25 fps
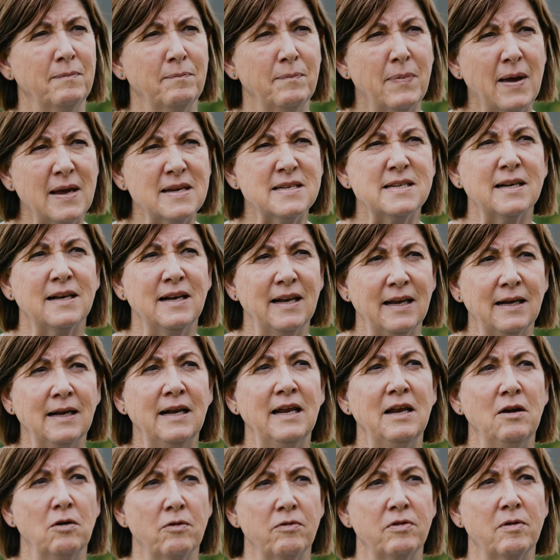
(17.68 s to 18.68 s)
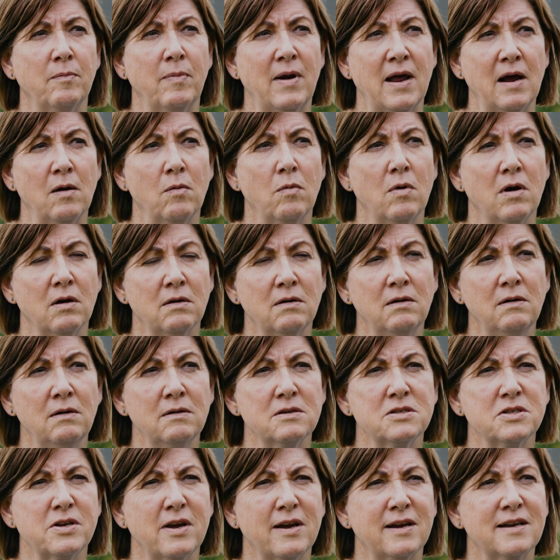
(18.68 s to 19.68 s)
basically clean off the black
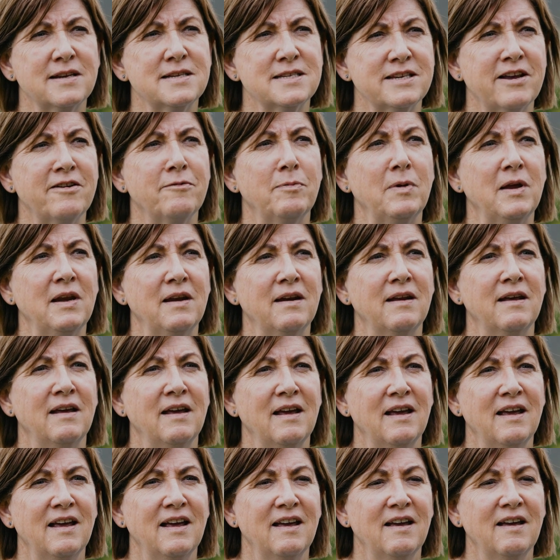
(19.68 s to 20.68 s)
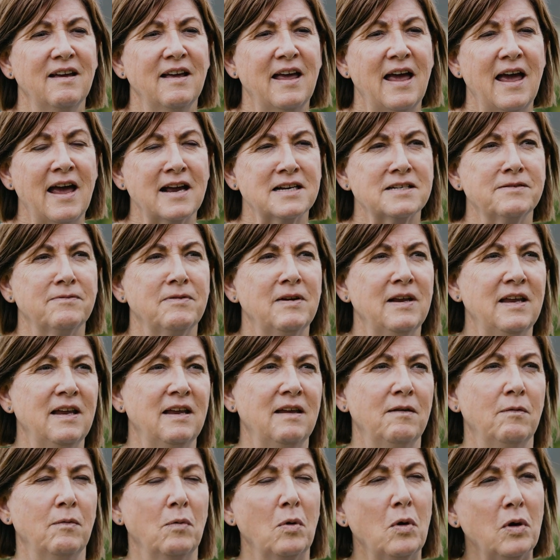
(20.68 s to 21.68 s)
wattle, so I can say I've been
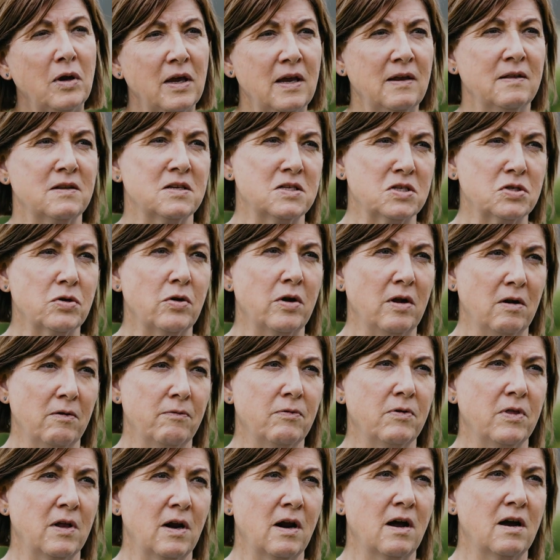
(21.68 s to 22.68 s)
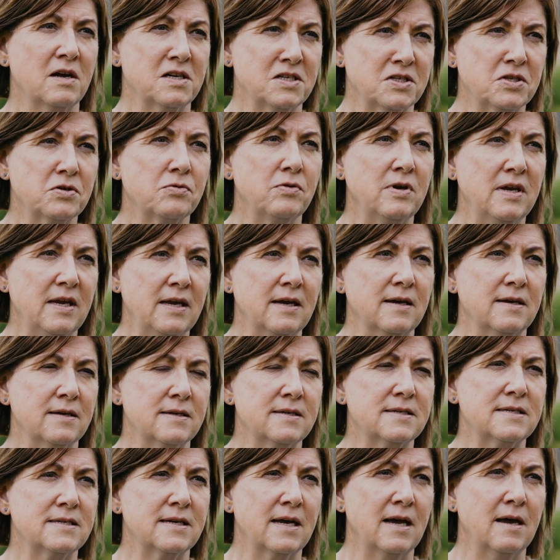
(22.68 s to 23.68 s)
actively working the soil for the last 3
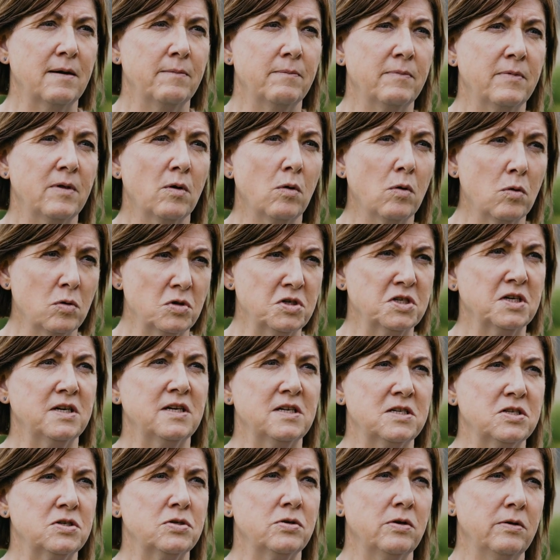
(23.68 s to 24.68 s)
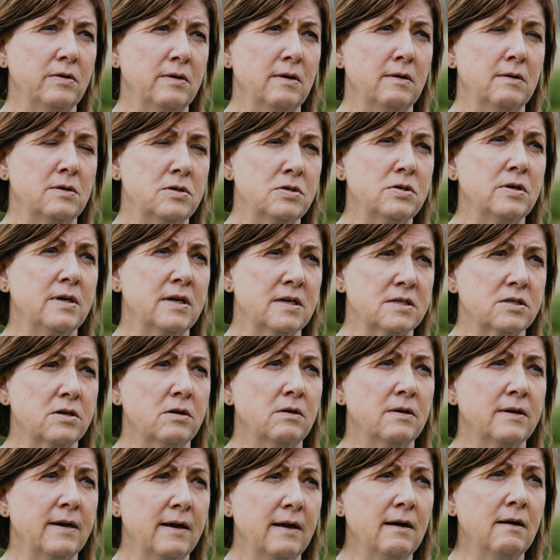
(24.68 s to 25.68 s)
years. The orchard is two years
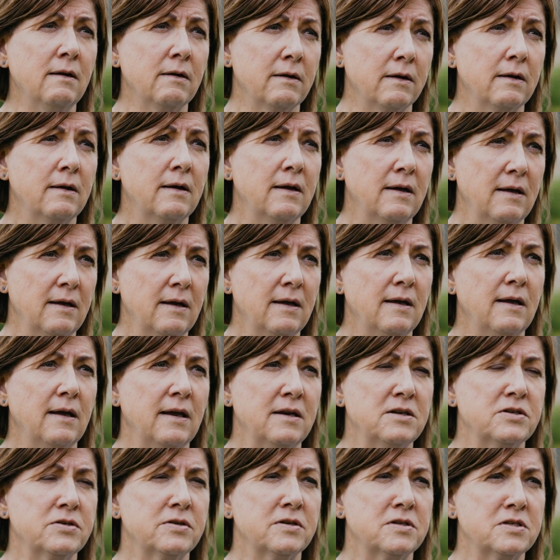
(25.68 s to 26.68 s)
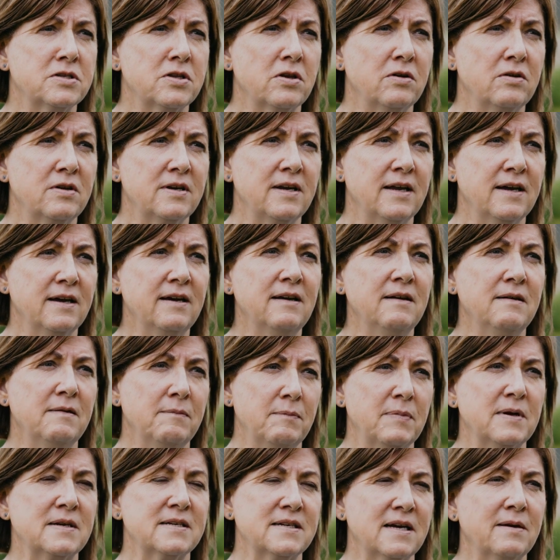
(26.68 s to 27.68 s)
old now, into its third year,
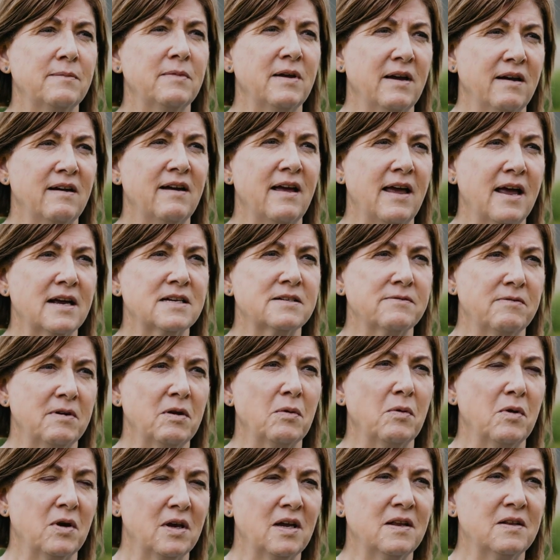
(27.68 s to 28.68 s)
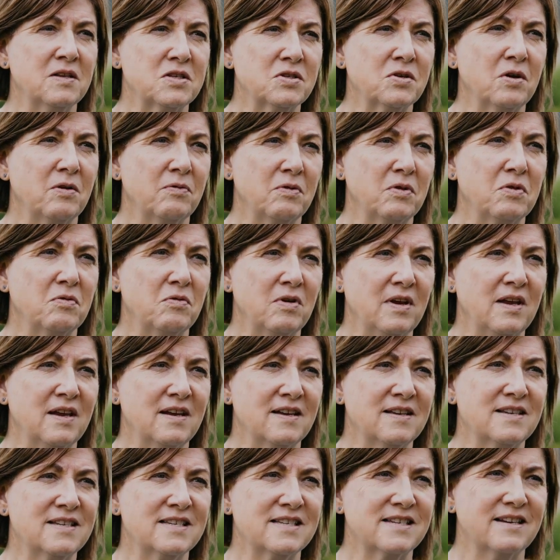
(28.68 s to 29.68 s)
but yeah, actively working the soil for 3
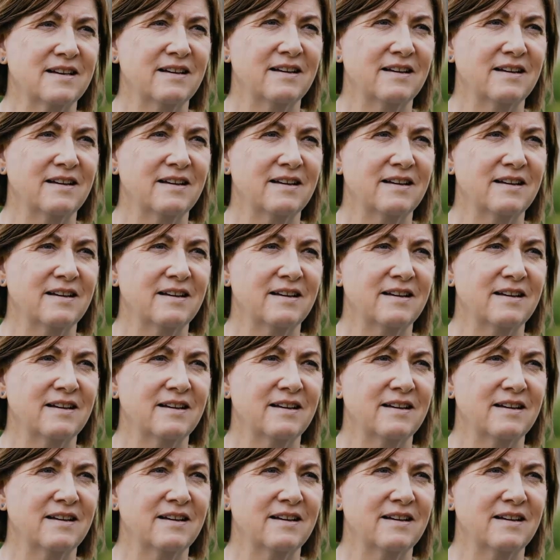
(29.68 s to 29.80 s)
years.